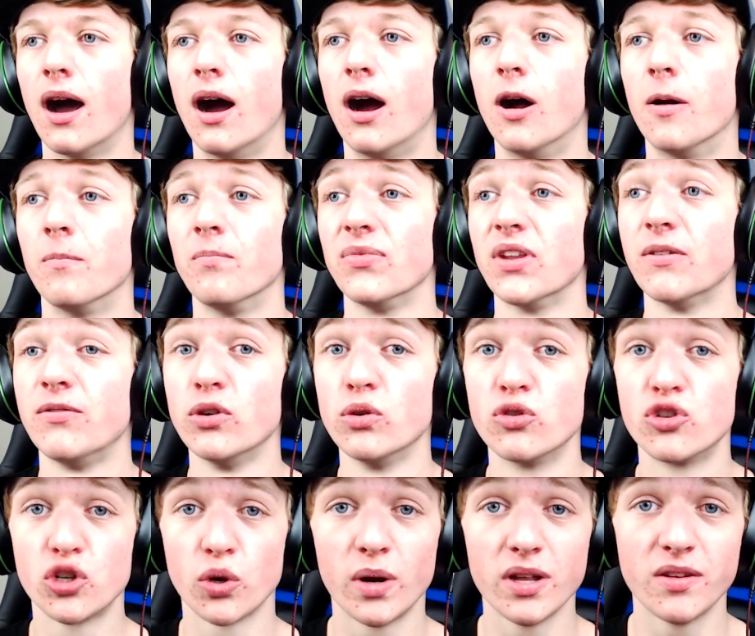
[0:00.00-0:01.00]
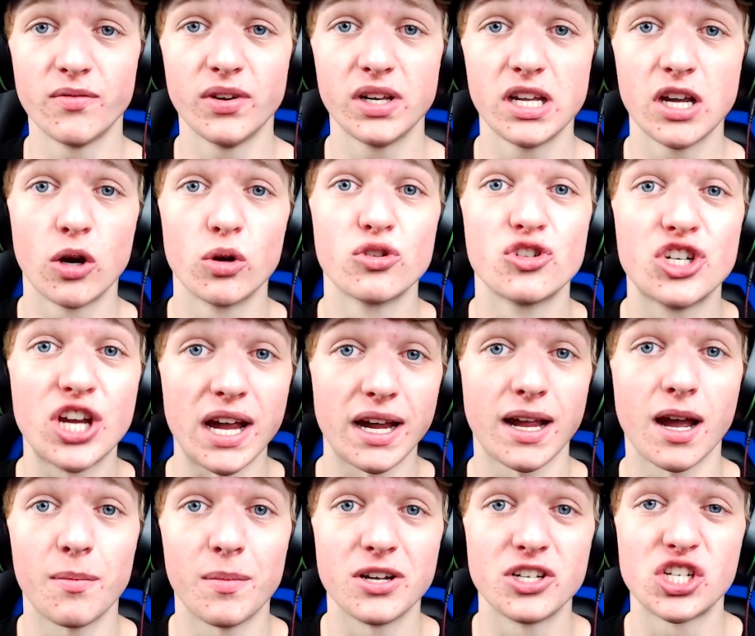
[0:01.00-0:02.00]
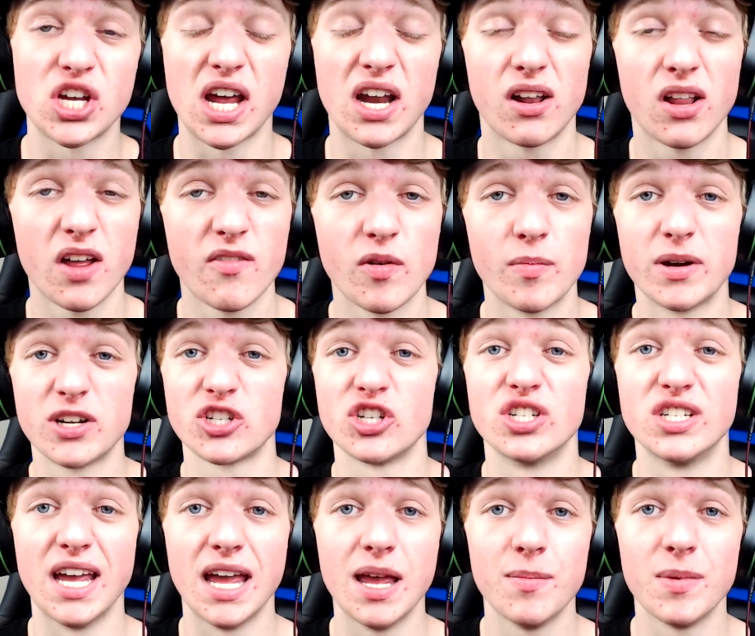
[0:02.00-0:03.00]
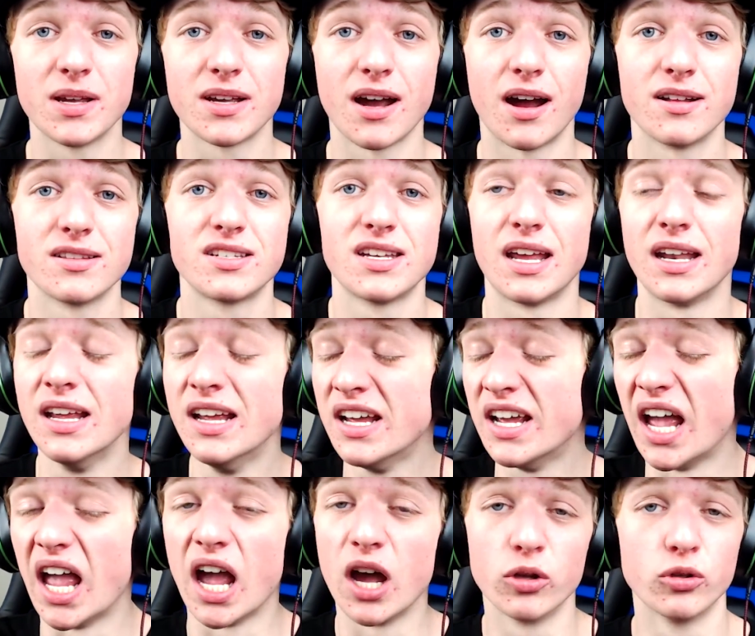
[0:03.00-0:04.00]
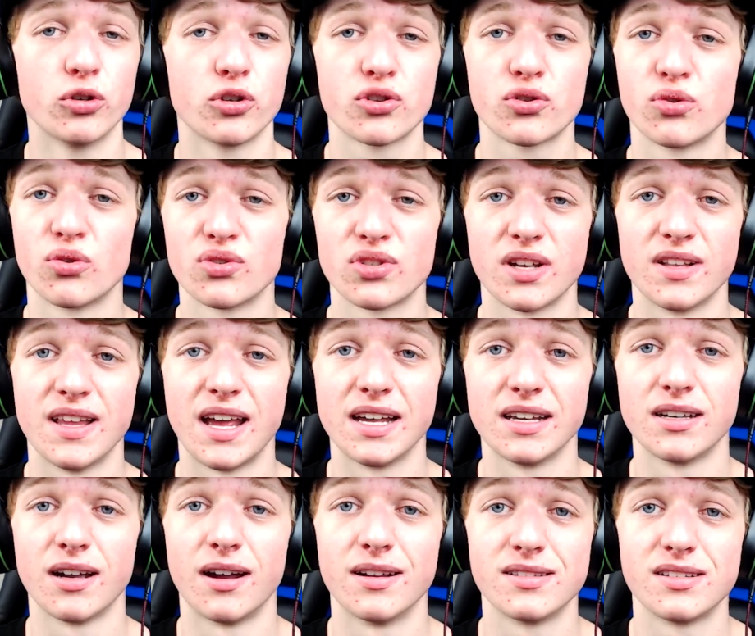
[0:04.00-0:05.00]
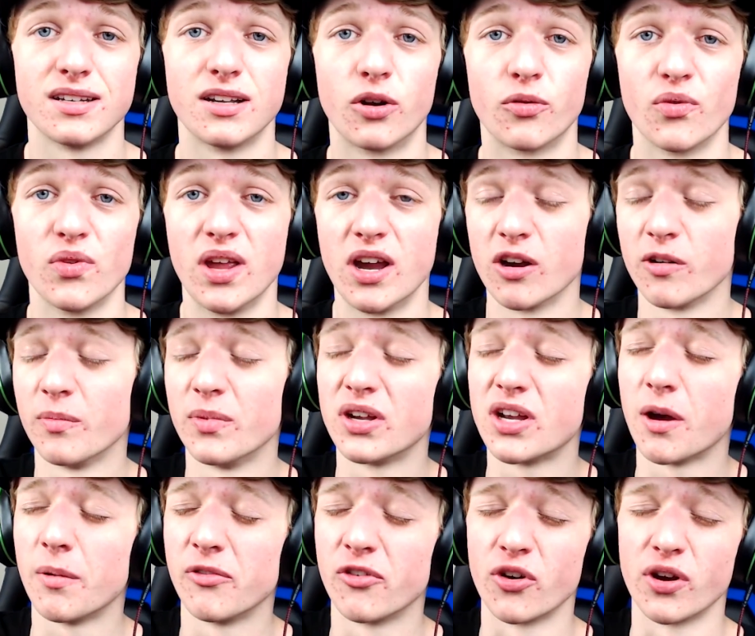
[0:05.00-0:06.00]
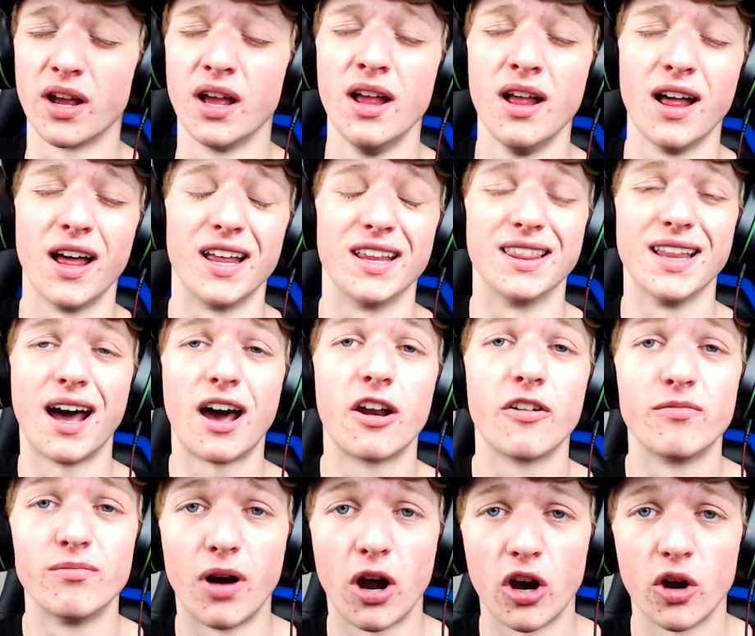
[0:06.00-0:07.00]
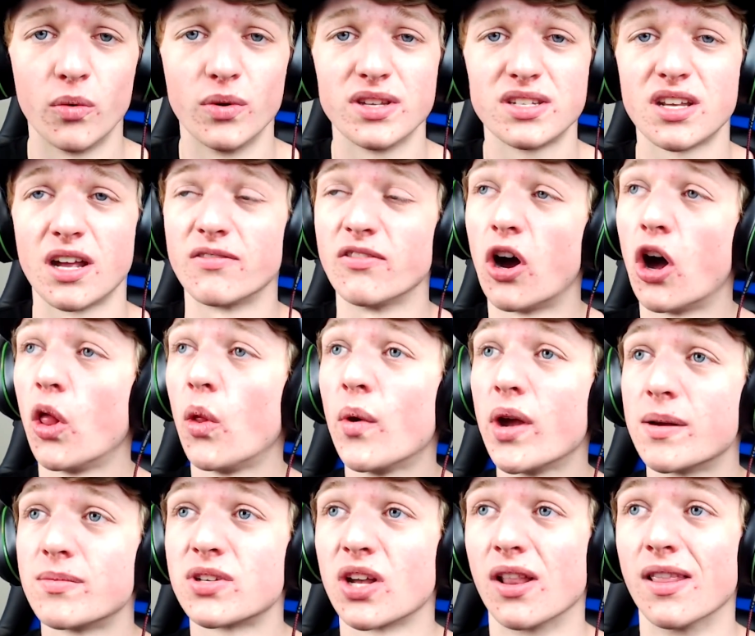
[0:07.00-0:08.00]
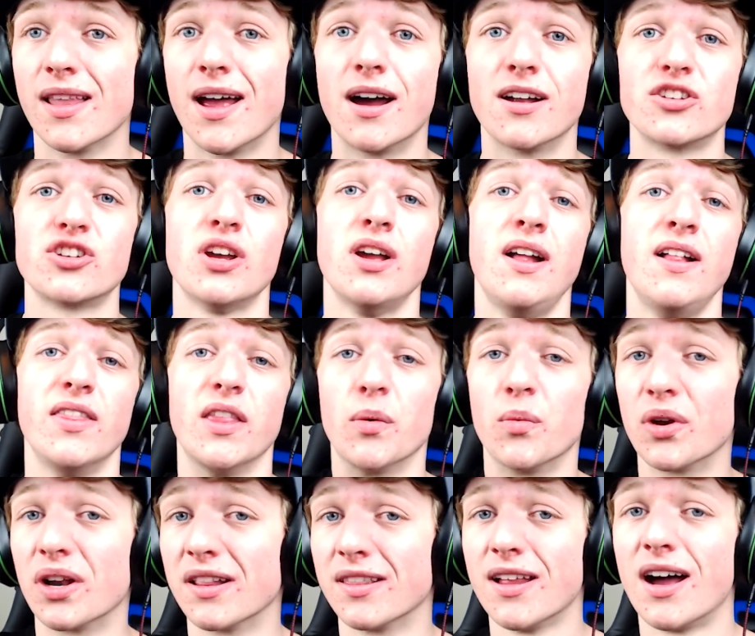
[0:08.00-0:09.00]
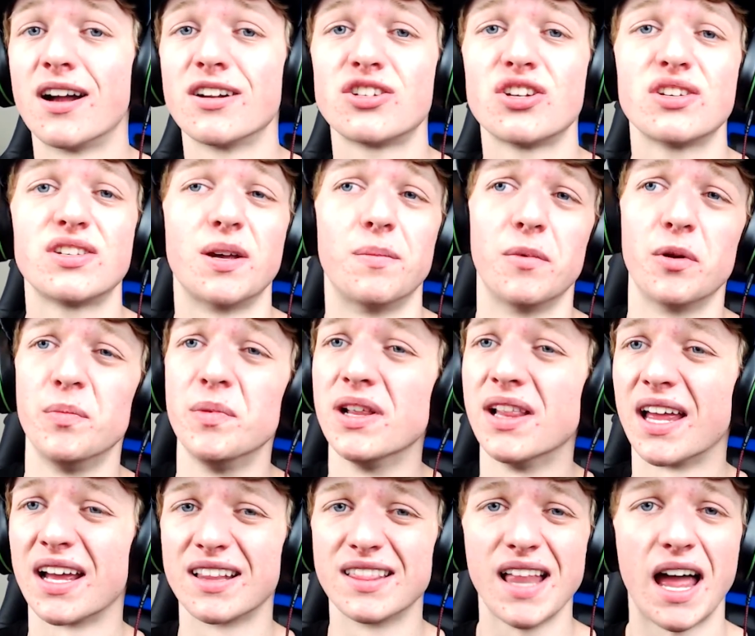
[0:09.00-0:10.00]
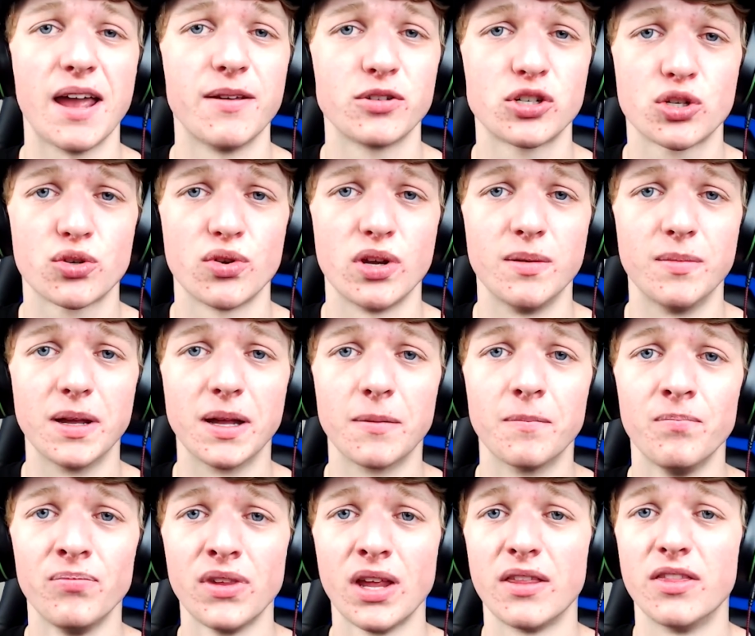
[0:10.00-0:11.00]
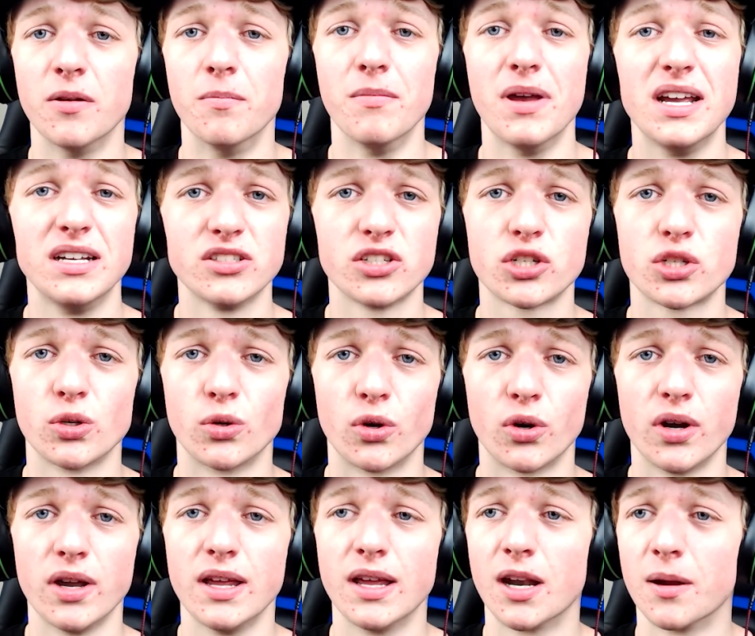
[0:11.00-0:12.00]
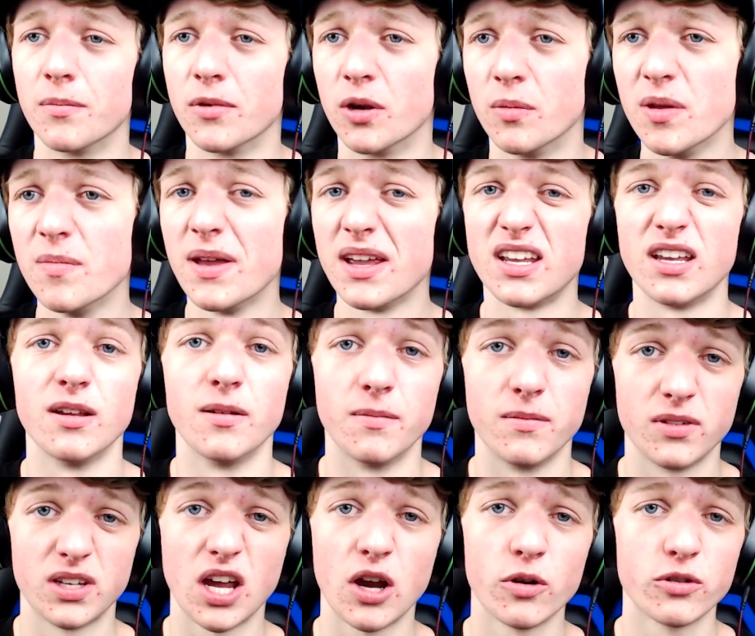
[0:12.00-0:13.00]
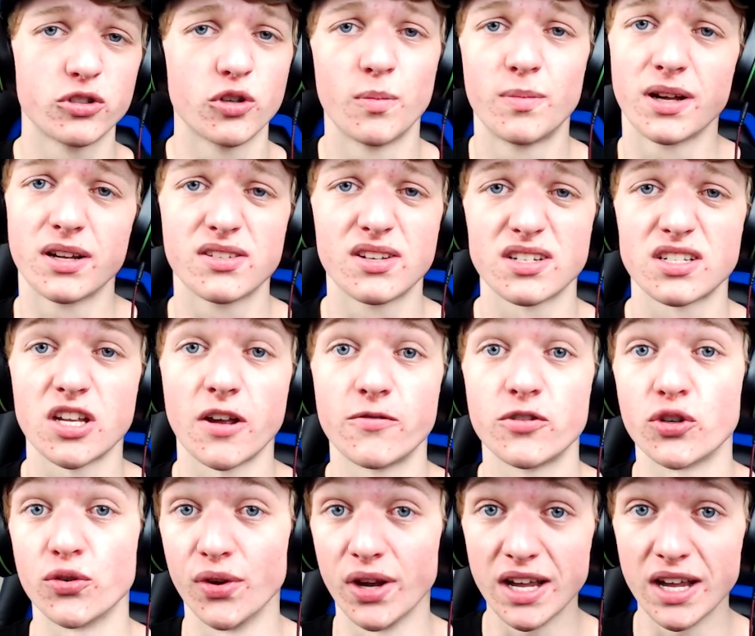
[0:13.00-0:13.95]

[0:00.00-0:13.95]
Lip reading: If you enjoyed the video, check out my channel. I have a bunch of gaming content, Elder Scrolls Online content over there. I'm going to be covering a lot of Morrowind stuff all the way up to launch. Then when it launches, I'm going to be like live streaming the main story, and I'm going to be making character builds and stuff.